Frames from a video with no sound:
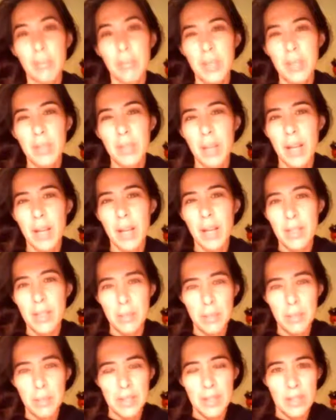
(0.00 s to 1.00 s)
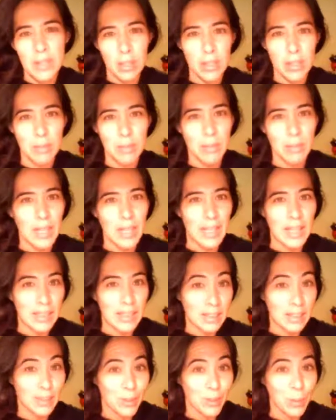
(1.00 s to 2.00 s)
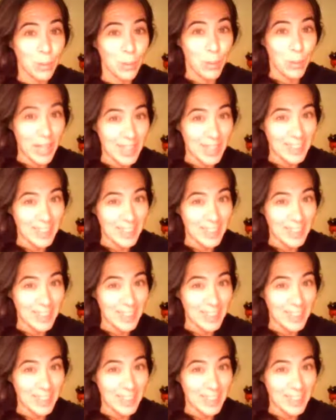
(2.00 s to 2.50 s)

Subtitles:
My husband started gaining a little weight,